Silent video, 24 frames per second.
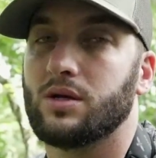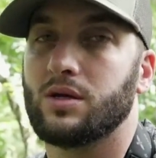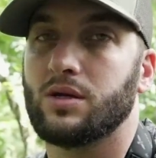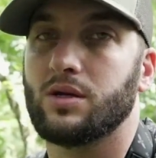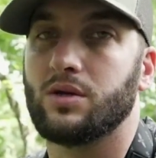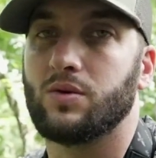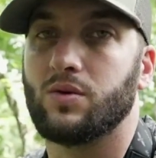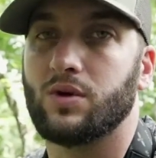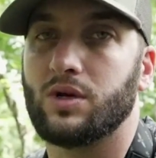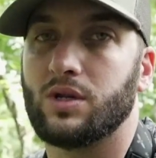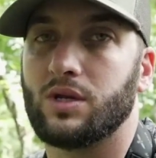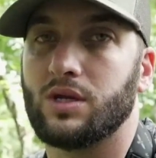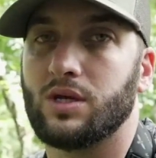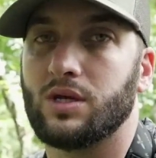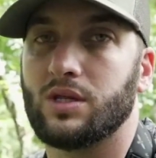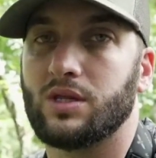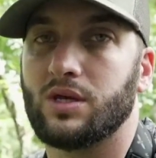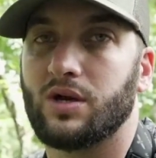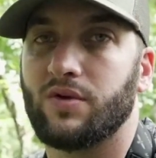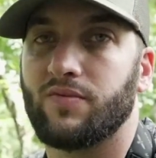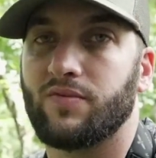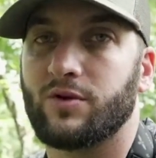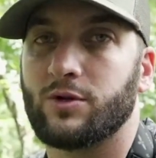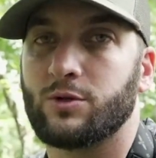go ahead and get
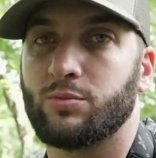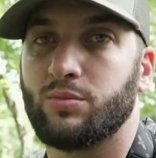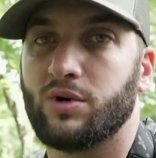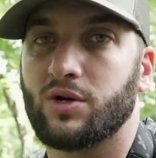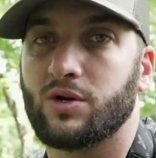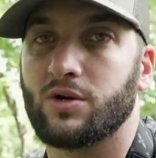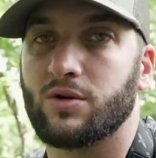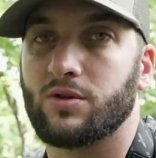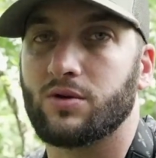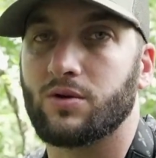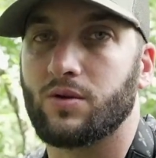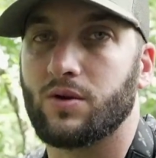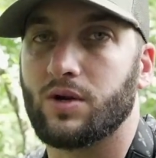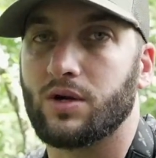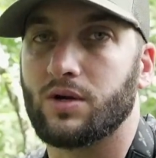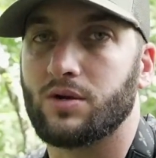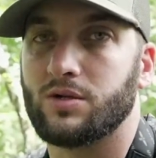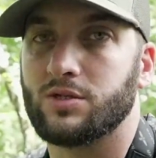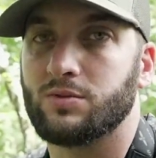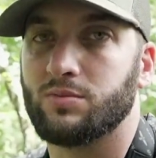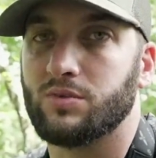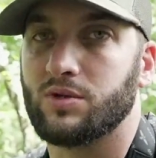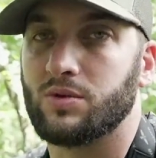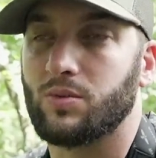that first buck on the ground.
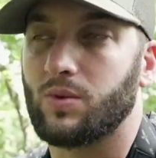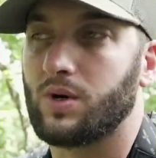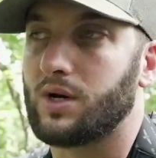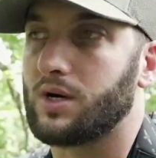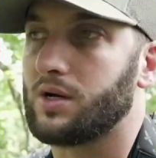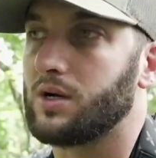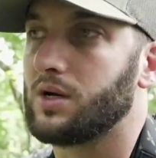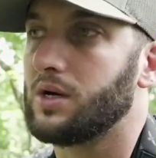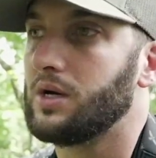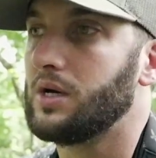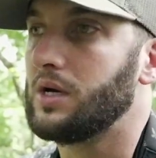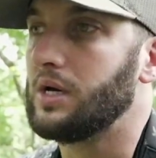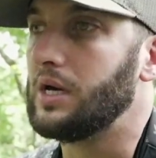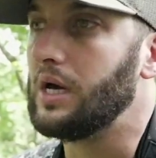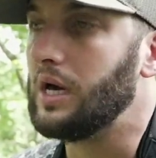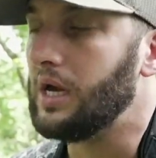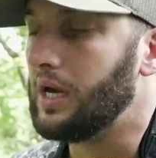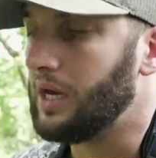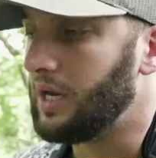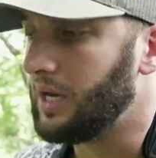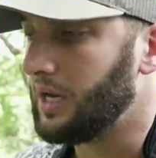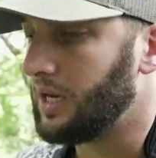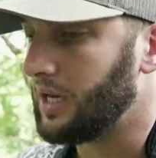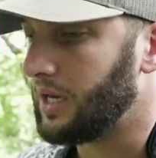It's been a while,
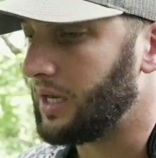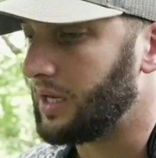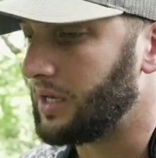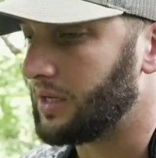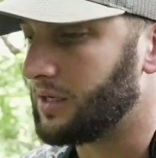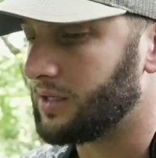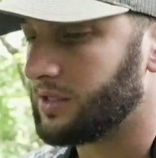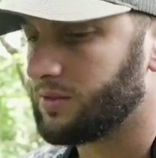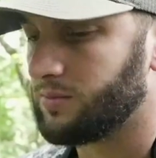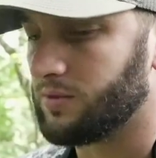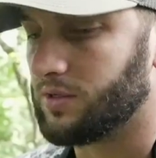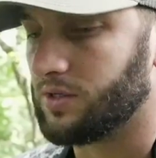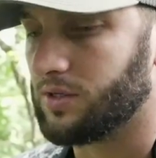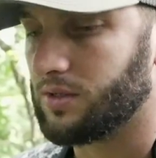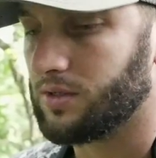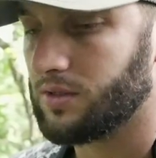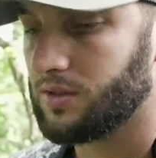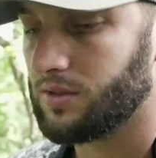and it's been